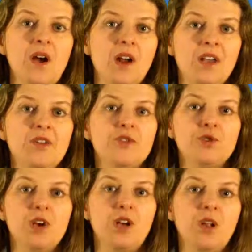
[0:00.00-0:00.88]
are here
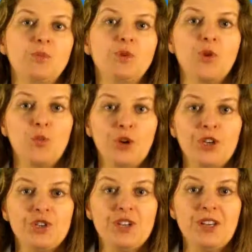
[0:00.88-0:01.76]
to help with your
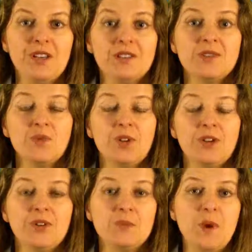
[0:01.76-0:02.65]
mortgage needs,
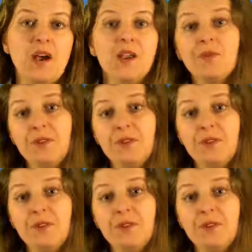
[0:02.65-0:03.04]
whether it's buying,